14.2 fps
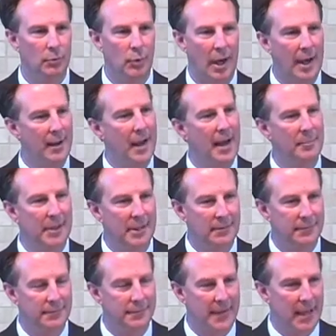I meet,
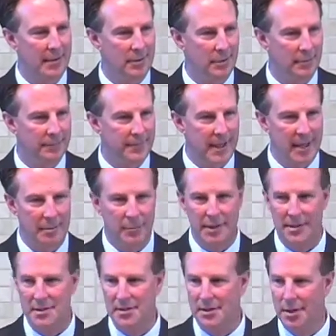
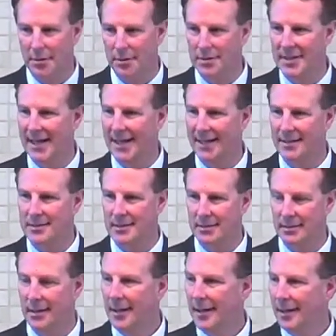families and other dads
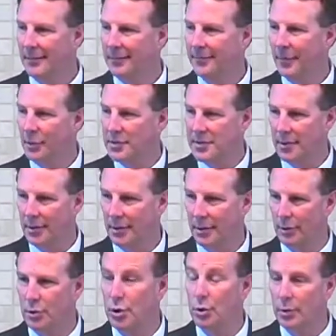and folks that are
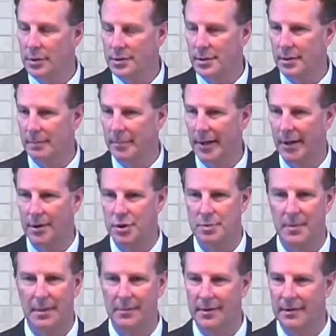newer to the parish.
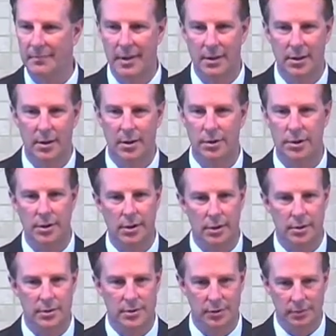Maybe they've been here a year
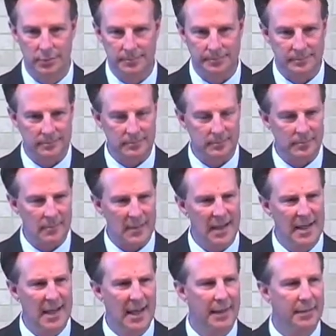or two,
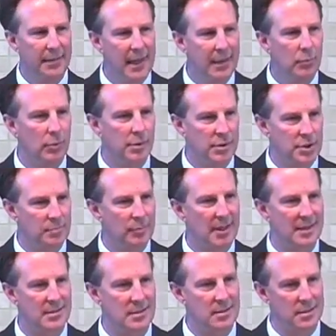and they will
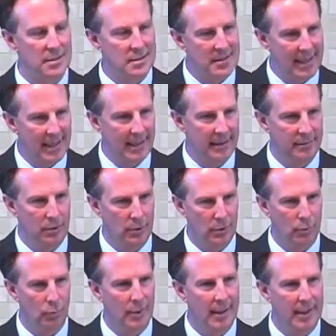express and say in their
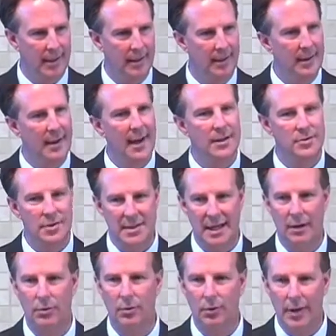own way just
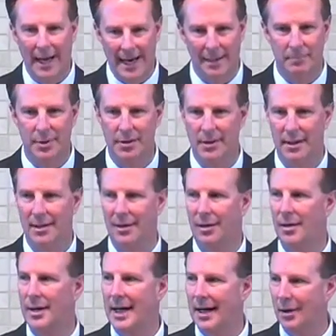how happy they
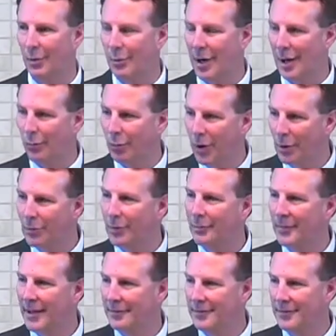are and how welcome
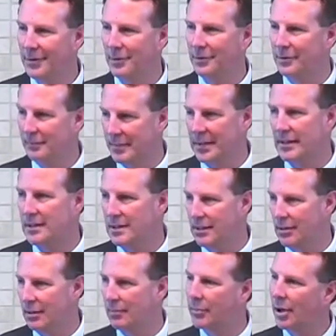they feel to be
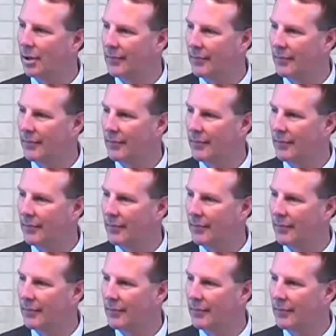here and part